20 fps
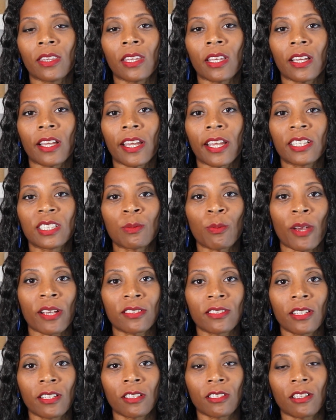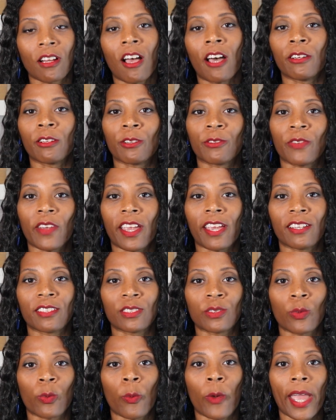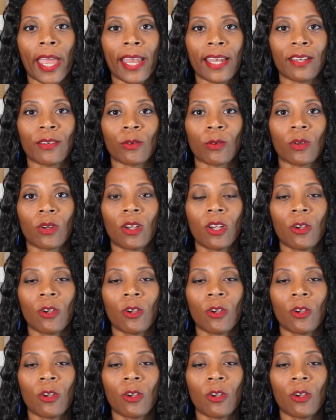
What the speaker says: The expression on their face when